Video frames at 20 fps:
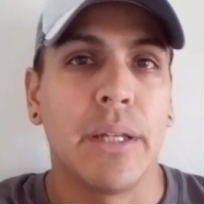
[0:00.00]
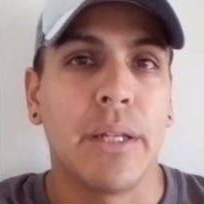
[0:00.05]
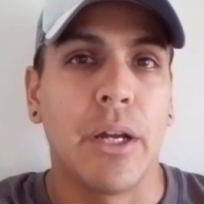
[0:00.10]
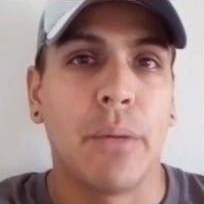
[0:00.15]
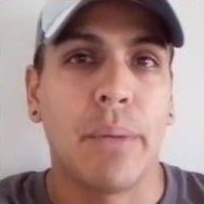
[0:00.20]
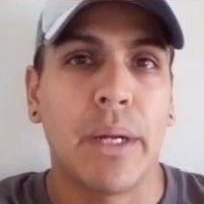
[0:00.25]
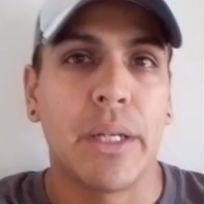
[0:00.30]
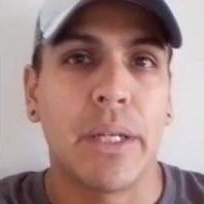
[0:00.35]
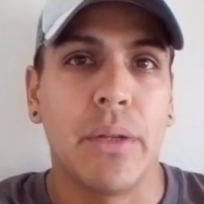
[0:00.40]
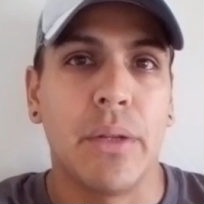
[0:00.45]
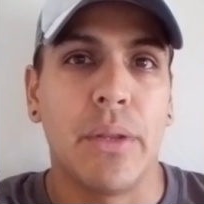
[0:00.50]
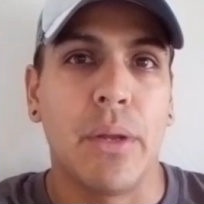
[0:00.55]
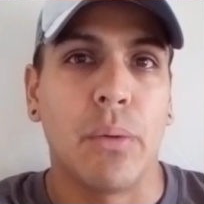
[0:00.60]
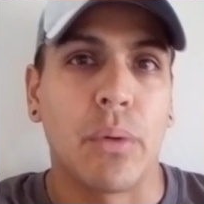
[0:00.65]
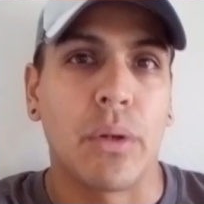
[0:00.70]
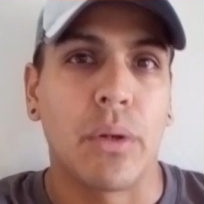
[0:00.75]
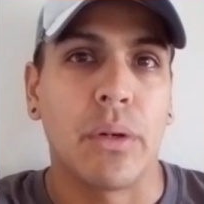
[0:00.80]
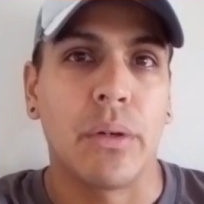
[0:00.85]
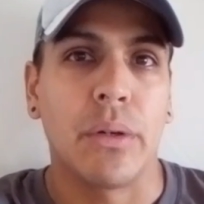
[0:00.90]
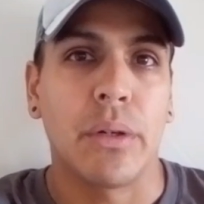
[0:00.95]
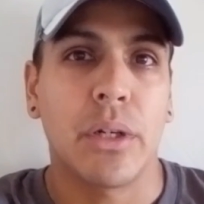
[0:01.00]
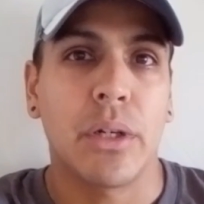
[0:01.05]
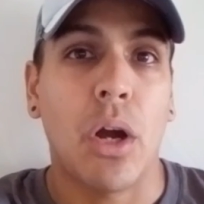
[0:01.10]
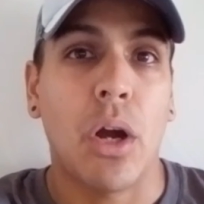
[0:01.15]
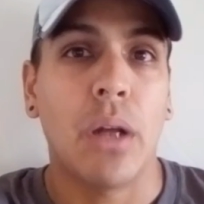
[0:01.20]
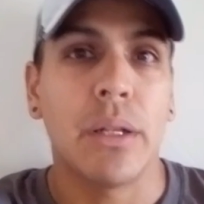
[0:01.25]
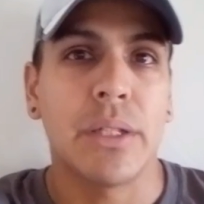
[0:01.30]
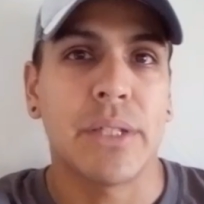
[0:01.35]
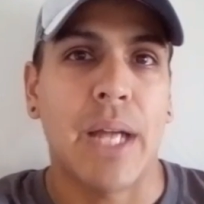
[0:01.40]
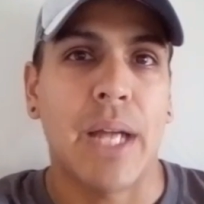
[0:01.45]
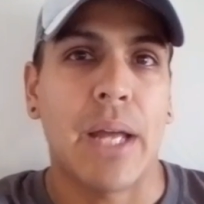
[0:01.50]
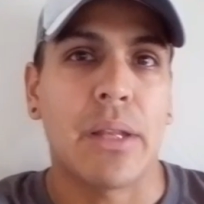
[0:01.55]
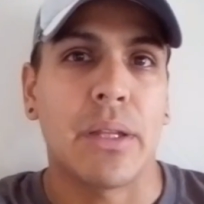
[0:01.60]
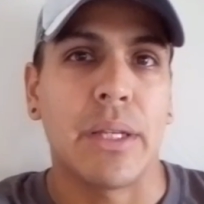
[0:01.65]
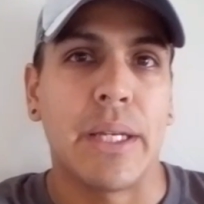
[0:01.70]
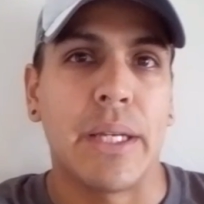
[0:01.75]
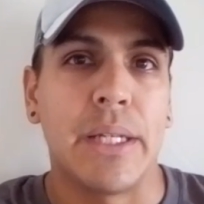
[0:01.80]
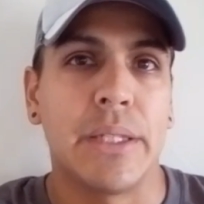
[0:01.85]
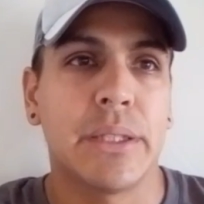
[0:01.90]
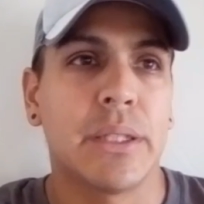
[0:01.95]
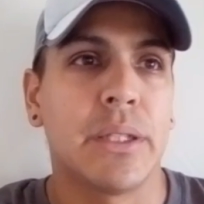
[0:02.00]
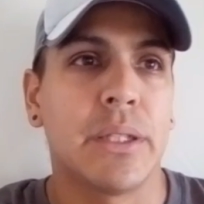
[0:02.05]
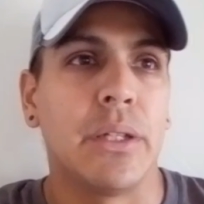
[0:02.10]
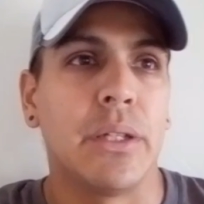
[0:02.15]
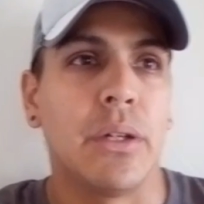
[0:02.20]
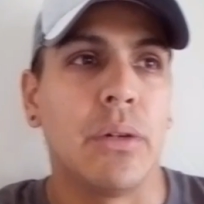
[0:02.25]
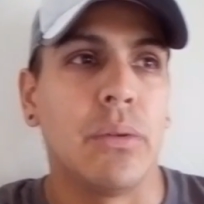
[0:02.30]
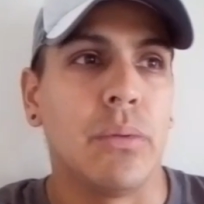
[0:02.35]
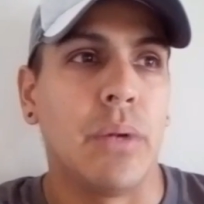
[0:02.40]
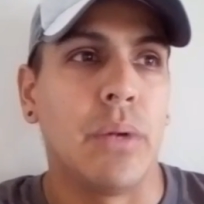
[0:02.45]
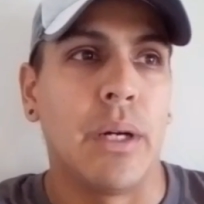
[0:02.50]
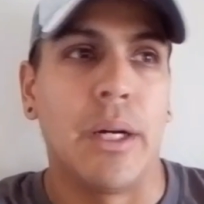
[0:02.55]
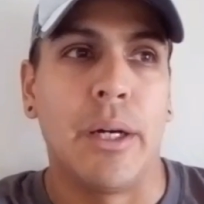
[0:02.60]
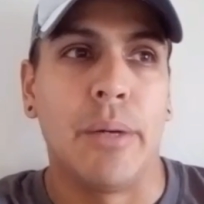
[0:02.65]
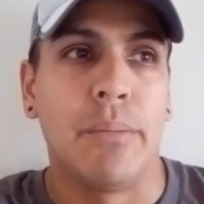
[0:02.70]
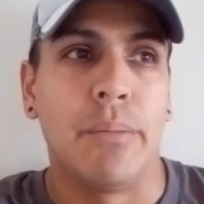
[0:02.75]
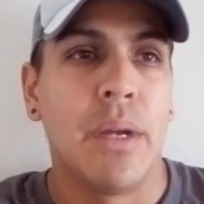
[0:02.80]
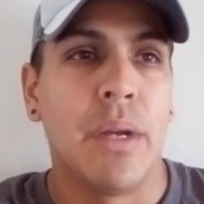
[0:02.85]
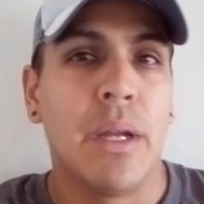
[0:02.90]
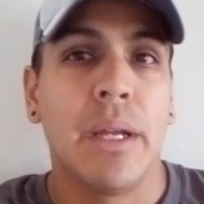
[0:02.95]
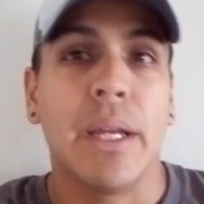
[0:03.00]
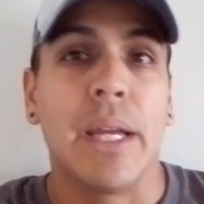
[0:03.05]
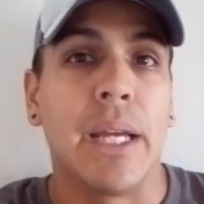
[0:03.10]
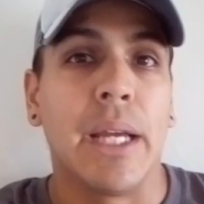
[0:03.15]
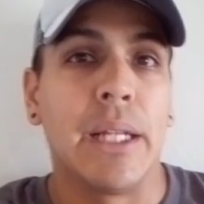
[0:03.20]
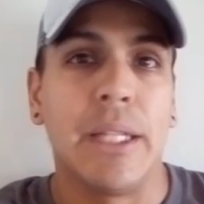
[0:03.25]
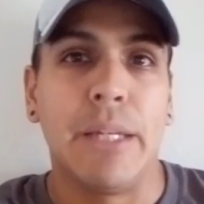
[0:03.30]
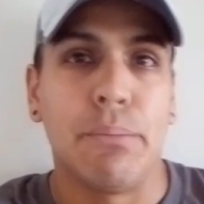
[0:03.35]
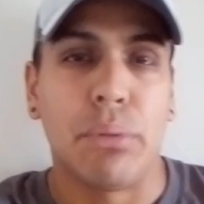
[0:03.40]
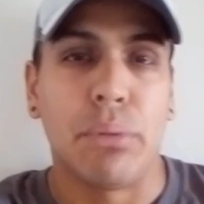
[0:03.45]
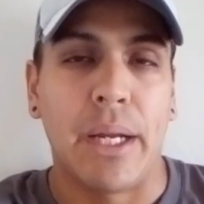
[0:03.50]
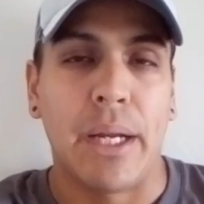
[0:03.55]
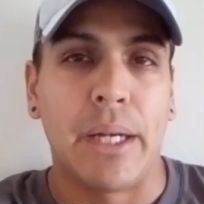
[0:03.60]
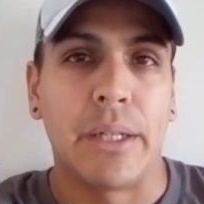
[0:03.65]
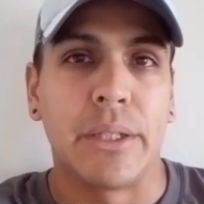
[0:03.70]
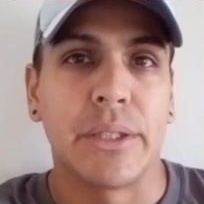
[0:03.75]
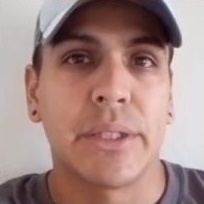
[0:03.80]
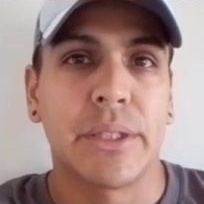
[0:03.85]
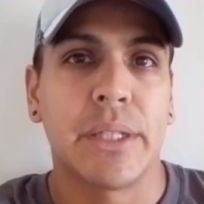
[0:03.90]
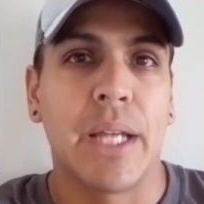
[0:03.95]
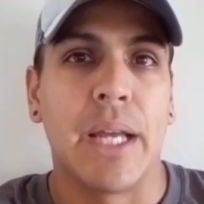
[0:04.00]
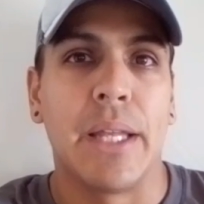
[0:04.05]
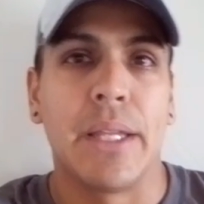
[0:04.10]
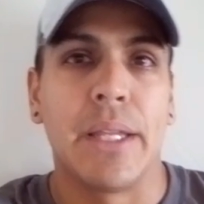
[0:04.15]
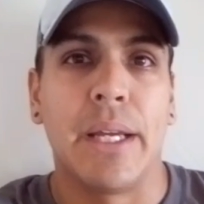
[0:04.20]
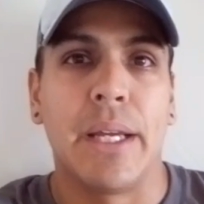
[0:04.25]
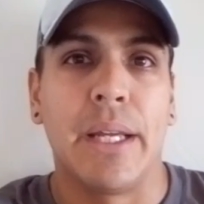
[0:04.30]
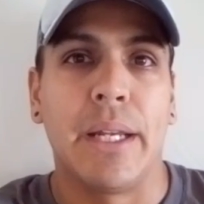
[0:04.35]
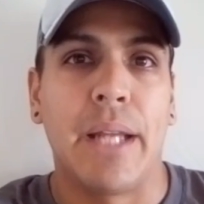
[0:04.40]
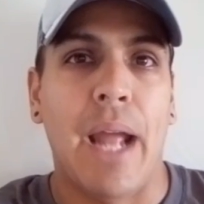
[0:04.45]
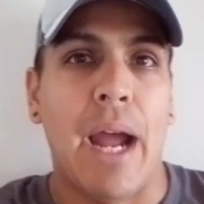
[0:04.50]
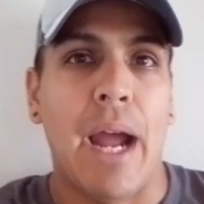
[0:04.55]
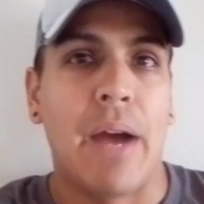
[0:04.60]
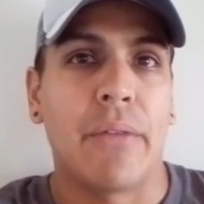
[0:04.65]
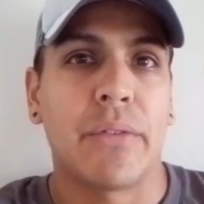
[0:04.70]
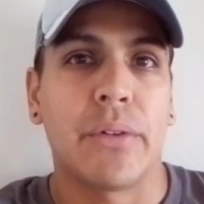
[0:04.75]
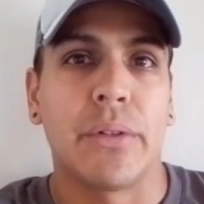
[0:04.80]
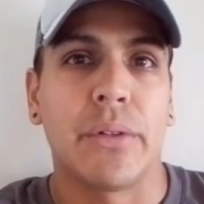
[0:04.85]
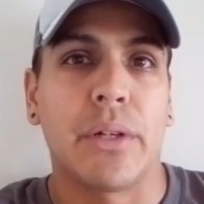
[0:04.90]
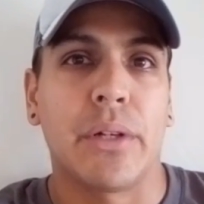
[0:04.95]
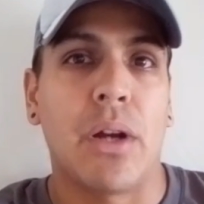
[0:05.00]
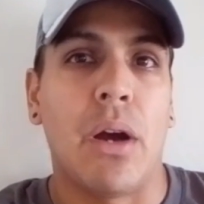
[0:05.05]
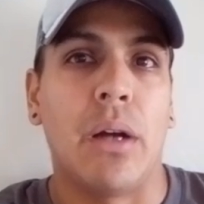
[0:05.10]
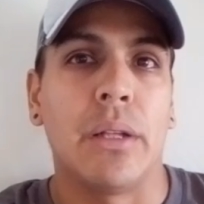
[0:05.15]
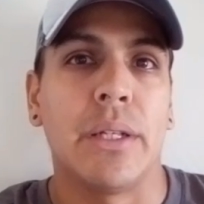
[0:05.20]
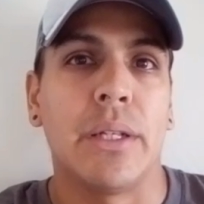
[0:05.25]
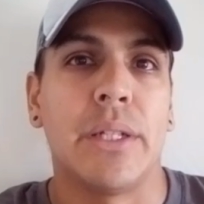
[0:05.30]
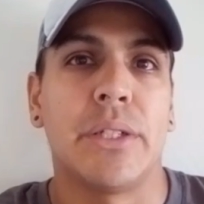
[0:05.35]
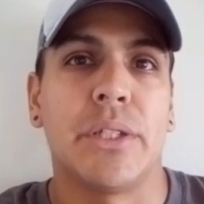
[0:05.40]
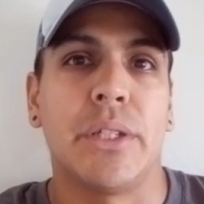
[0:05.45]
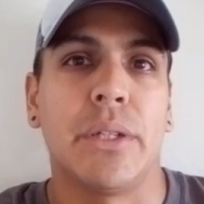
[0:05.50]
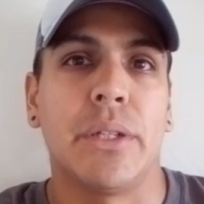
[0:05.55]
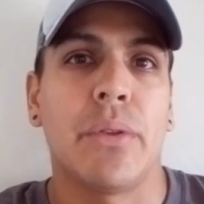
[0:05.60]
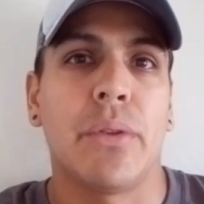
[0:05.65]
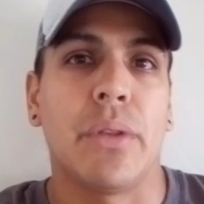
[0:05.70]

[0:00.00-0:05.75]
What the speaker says: Now, mind you, they were college athletes, elite players, and then after college,